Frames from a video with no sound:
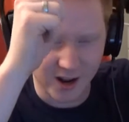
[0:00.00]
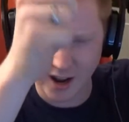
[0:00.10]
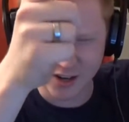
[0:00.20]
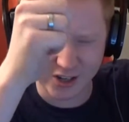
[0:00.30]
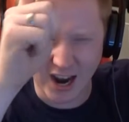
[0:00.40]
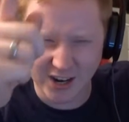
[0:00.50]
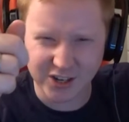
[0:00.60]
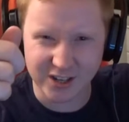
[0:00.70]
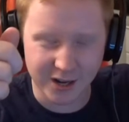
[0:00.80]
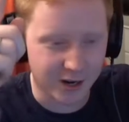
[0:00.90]
his eyes,
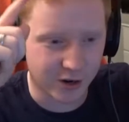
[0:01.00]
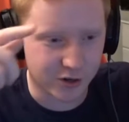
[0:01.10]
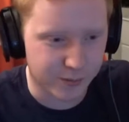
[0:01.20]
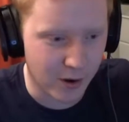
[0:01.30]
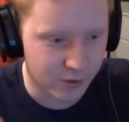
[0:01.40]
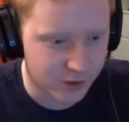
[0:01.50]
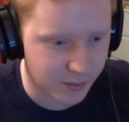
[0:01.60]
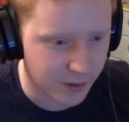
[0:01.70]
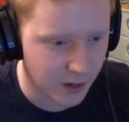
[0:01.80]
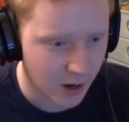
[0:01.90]
I think, in his mouth or
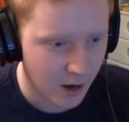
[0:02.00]
something.